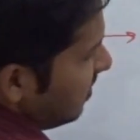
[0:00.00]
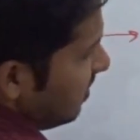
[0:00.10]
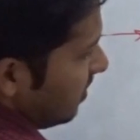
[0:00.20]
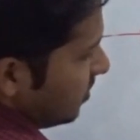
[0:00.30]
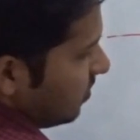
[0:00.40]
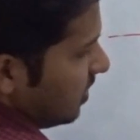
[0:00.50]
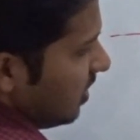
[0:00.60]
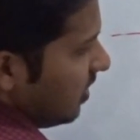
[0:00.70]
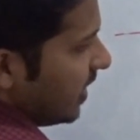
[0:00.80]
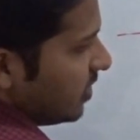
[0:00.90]
here. So
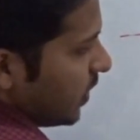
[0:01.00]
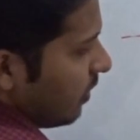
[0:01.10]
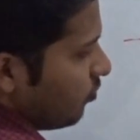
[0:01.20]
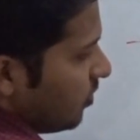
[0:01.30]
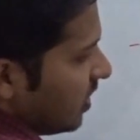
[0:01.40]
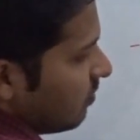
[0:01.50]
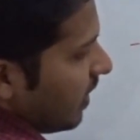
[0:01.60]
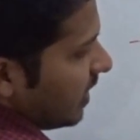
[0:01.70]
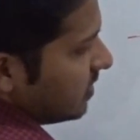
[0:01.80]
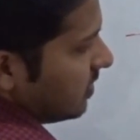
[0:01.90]
till that you have to take
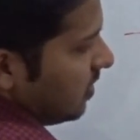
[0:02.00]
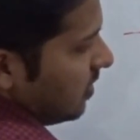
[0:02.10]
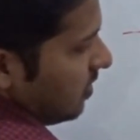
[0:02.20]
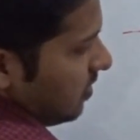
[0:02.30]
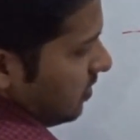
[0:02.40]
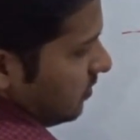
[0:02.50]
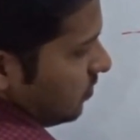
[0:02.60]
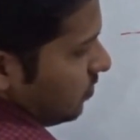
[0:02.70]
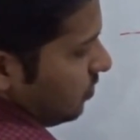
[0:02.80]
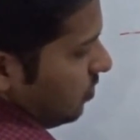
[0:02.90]
max.
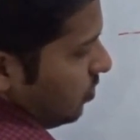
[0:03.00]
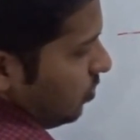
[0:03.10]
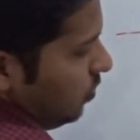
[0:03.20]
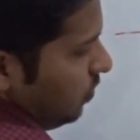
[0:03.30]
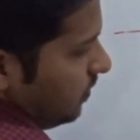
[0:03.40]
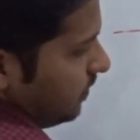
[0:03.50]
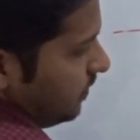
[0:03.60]
So 2,